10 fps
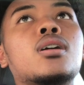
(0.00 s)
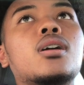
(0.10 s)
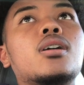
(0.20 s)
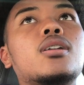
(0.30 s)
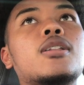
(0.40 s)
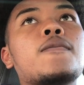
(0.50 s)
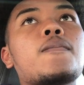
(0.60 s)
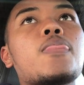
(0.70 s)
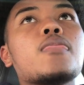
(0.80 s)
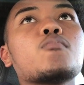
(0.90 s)
And
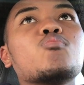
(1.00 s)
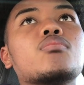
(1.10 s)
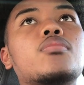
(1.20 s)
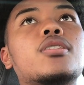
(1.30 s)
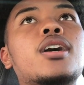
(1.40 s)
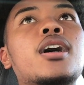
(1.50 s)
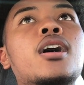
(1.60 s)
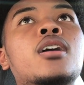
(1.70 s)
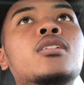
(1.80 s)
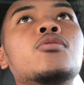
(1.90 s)
but that
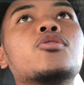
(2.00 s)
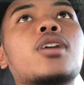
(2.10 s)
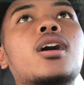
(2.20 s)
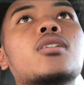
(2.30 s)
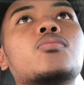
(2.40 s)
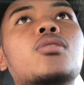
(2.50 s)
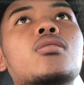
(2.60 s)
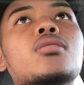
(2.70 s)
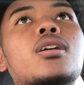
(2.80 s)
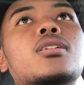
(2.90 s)
AAU trials,
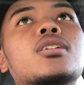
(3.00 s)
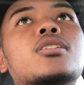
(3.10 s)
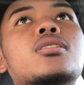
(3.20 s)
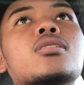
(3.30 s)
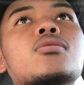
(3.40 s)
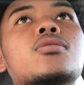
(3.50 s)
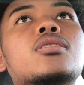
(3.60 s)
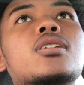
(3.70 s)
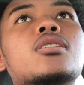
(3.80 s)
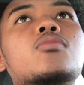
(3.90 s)
bro, like it still
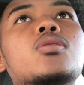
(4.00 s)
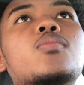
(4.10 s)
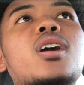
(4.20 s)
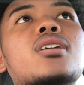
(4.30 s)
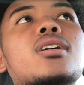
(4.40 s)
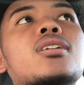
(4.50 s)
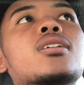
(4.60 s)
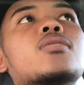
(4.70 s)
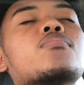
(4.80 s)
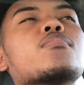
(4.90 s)
sticks to me, man. Like
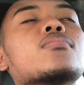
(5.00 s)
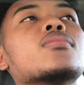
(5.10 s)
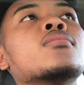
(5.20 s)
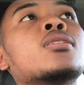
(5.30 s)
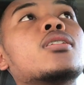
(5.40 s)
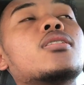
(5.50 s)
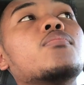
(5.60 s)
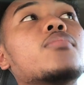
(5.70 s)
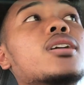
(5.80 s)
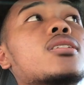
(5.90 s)

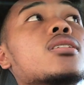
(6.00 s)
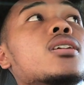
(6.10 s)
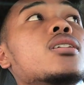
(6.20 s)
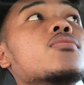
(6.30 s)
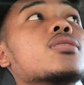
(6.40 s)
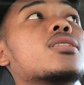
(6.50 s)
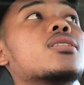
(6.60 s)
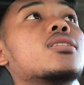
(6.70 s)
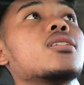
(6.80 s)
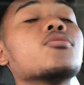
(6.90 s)
mentally, it
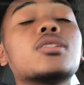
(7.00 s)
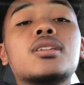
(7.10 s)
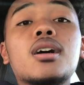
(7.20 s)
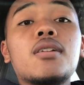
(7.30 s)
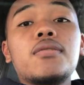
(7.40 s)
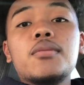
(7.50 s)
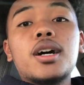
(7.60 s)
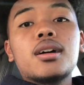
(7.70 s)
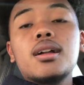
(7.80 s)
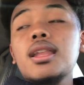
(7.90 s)
was it was tough. I'm
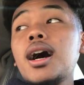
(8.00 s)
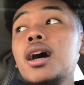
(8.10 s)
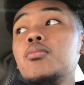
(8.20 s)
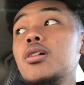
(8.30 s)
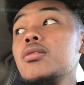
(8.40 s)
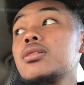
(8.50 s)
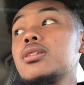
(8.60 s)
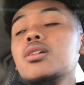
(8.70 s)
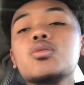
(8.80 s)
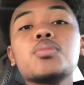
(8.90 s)
not gonna lie, bro,
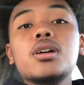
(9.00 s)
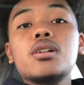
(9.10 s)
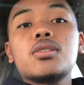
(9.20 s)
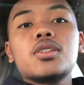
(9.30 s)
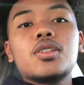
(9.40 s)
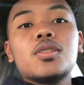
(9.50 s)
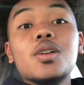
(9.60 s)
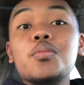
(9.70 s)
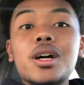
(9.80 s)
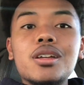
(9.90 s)
because those players is,
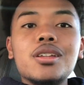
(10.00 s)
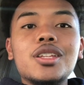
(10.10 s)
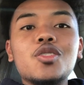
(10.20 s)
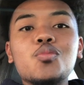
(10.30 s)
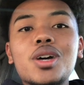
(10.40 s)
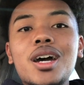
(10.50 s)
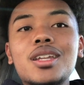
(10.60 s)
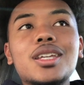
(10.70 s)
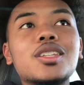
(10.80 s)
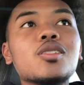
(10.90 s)
they're better than you,
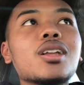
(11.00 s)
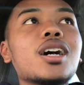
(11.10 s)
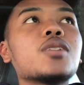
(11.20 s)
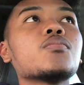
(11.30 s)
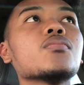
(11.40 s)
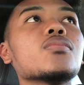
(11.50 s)
man, and you're like,